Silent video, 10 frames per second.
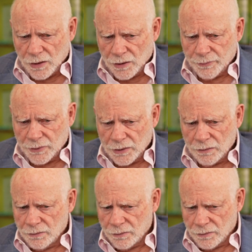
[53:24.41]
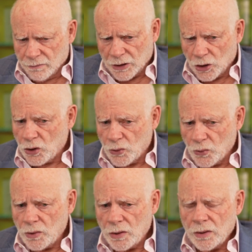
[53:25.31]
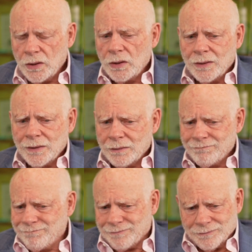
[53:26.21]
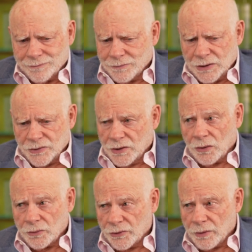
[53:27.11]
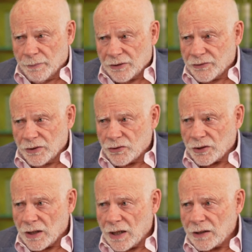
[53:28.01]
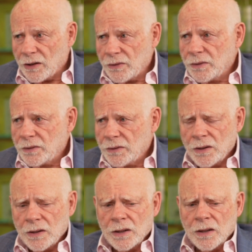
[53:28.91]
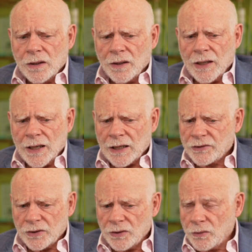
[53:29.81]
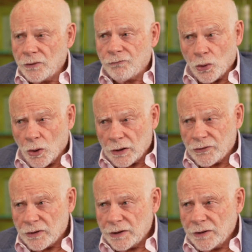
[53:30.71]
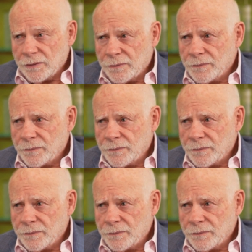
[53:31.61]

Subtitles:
company, McHugh, is known as the best in Chicago. They executed flawlessly.